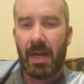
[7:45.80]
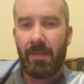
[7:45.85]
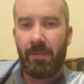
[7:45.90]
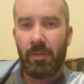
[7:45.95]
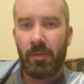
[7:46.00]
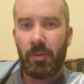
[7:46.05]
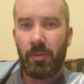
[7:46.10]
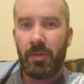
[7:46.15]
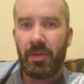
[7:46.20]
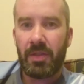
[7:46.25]

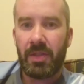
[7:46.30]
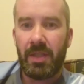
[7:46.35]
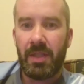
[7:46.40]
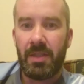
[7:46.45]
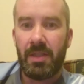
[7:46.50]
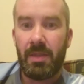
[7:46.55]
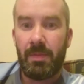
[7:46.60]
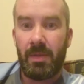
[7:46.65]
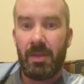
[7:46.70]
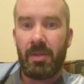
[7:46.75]
Halfway through the
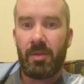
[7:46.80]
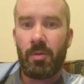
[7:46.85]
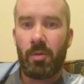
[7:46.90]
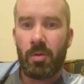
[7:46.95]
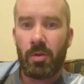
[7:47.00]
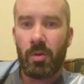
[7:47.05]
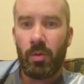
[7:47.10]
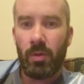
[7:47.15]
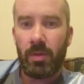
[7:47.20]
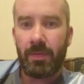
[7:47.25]
season, he's been
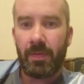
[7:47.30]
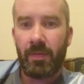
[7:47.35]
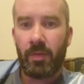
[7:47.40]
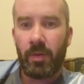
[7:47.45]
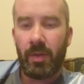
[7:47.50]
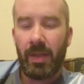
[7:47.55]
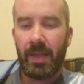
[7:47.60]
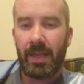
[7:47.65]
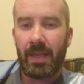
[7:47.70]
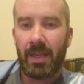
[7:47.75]
scoring goals for
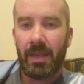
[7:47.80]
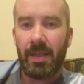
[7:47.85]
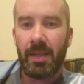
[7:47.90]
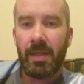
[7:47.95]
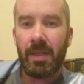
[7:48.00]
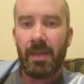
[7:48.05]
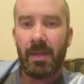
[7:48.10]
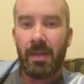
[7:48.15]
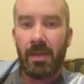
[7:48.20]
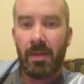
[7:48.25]
fun lately.
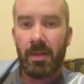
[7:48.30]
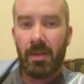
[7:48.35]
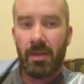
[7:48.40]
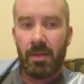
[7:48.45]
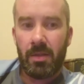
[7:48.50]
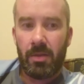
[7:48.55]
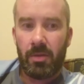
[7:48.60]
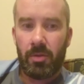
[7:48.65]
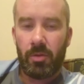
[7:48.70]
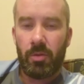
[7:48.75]

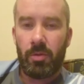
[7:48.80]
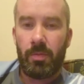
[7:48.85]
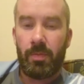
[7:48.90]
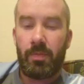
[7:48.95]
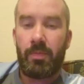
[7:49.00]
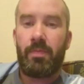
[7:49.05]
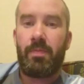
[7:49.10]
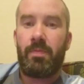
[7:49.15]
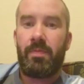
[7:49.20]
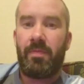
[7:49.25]
So
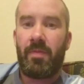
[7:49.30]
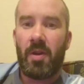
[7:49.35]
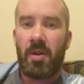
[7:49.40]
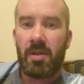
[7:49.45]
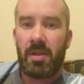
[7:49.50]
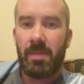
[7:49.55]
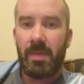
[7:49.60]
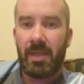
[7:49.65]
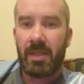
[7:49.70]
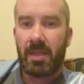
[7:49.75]

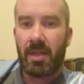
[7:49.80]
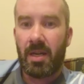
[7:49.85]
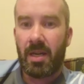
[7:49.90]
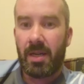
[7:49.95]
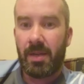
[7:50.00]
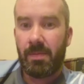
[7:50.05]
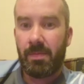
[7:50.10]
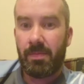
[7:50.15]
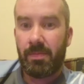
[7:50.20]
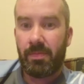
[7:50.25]
40 minutes
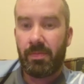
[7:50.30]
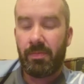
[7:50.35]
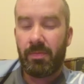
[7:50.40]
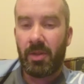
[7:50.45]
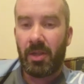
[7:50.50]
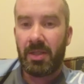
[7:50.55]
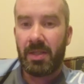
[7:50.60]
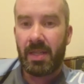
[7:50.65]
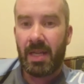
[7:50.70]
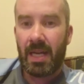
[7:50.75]
gone,
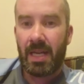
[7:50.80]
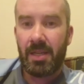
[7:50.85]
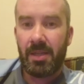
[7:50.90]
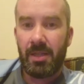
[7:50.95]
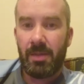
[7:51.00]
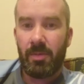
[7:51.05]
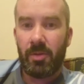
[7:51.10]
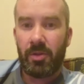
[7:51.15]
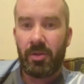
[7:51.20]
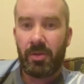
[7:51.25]
nice and
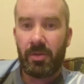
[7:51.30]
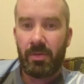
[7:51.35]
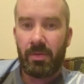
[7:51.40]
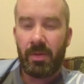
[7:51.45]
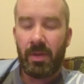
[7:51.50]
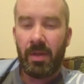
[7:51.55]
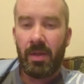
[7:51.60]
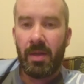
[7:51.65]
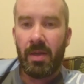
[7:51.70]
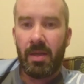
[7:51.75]
handy, but
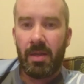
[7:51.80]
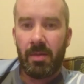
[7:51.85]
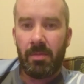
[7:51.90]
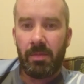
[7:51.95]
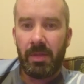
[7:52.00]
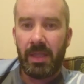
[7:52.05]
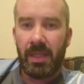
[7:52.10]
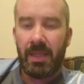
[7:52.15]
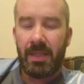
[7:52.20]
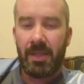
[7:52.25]

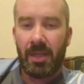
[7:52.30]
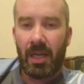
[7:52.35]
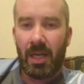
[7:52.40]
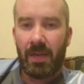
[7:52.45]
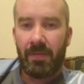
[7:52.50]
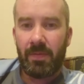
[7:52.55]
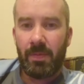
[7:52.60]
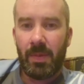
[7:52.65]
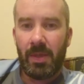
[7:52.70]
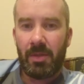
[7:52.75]
we eased
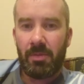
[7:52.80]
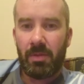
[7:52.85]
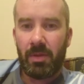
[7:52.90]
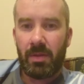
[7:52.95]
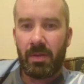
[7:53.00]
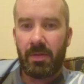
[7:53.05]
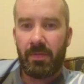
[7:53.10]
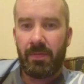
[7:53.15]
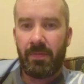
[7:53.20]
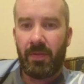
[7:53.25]
off a bit
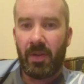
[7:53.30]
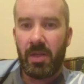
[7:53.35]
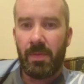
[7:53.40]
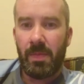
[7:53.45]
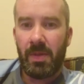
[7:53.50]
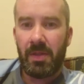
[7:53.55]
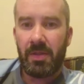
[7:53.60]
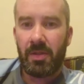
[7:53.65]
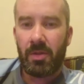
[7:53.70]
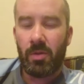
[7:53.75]
with
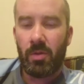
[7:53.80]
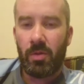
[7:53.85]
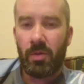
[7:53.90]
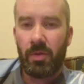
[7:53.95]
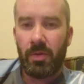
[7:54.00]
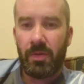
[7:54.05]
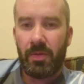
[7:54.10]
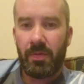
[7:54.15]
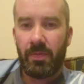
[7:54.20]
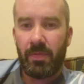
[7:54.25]
5 minutes to
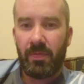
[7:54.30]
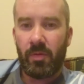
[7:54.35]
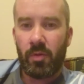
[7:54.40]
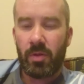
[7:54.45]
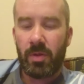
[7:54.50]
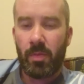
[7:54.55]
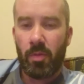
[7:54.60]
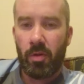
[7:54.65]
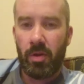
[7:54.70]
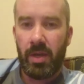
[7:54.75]
go
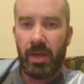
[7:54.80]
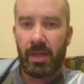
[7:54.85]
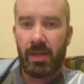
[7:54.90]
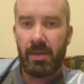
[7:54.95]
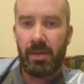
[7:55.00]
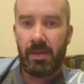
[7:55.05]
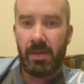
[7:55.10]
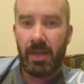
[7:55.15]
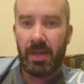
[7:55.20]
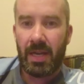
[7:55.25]
before the
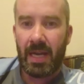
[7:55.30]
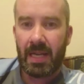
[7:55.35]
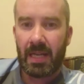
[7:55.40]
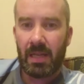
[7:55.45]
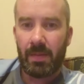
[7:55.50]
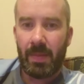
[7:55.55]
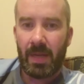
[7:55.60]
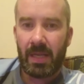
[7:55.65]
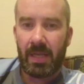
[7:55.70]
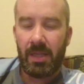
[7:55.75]
break and let
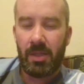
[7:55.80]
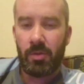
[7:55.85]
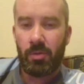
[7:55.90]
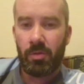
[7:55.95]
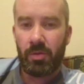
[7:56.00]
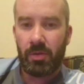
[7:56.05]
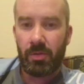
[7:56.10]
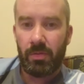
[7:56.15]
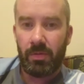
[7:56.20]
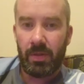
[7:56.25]
Achill back
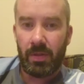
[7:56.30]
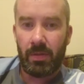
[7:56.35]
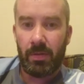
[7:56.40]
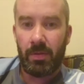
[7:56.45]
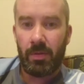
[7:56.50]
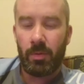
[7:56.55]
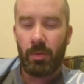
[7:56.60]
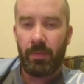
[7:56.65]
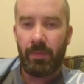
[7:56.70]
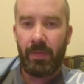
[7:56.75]
into us with a
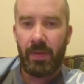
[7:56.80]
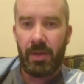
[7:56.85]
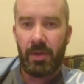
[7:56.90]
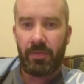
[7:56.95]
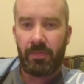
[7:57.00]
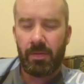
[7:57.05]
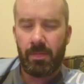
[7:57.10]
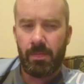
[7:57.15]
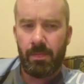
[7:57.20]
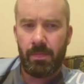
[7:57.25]
good
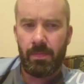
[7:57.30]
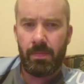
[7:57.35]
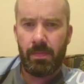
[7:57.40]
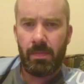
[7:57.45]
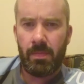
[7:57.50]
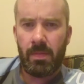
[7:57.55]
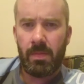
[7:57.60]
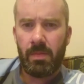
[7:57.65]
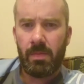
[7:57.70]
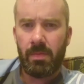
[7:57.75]
finish from
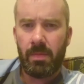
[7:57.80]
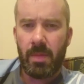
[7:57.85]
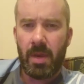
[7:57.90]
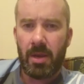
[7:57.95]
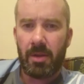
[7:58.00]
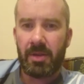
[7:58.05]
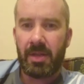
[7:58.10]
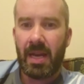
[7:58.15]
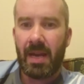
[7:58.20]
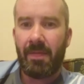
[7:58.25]

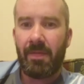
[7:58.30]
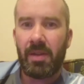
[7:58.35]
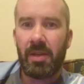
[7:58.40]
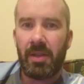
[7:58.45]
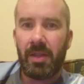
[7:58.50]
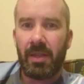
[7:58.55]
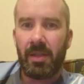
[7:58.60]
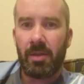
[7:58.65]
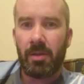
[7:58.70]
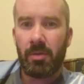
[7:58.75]
Mark
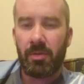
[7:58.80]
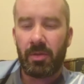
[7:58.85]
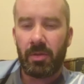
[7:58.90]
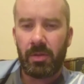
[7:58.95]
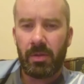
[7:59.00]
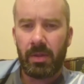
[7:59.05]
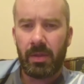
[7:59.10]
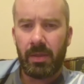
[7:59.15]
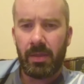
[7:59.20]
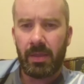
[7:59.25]
David. I think
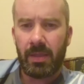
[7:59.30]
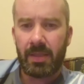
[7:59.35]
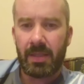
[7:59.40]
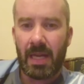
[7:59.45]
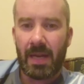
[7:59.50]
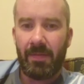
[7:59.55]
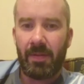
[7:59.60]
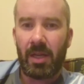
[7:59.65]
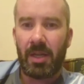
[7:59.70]
it's